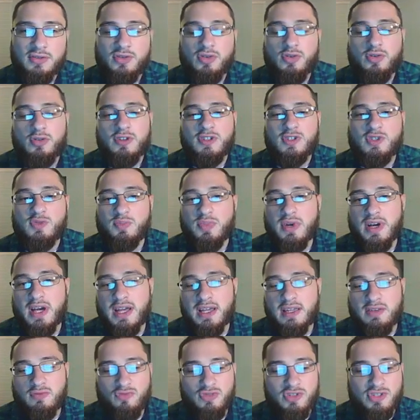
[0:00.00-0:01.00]
caused
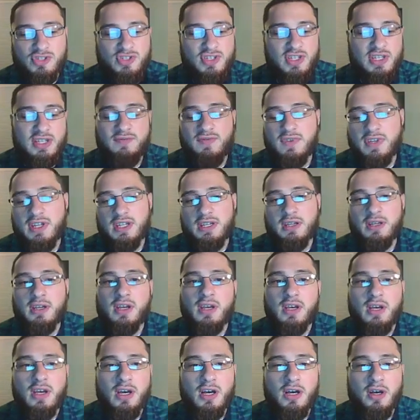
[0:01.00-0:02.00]
by receiving
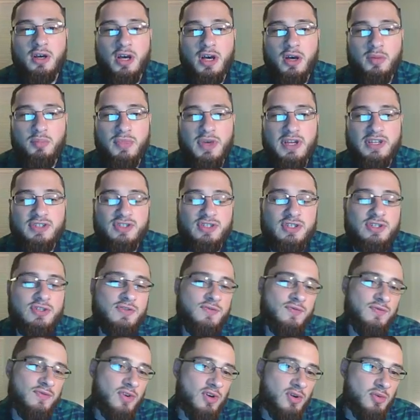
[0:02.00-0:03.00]
a, a message
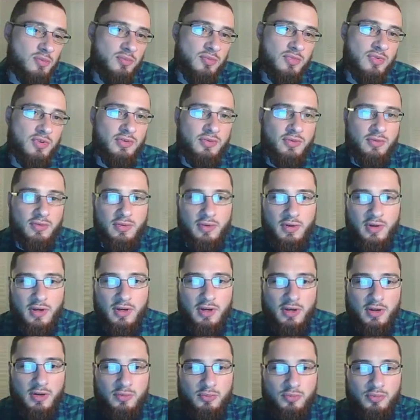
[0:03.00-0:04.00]
from
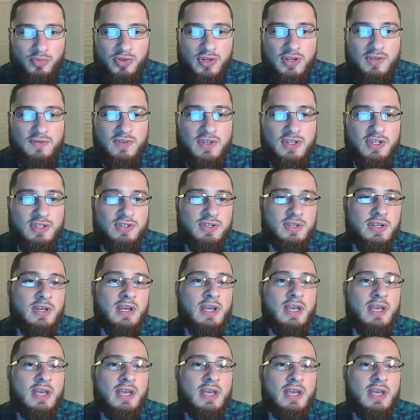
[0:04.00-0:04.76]
uh, previous.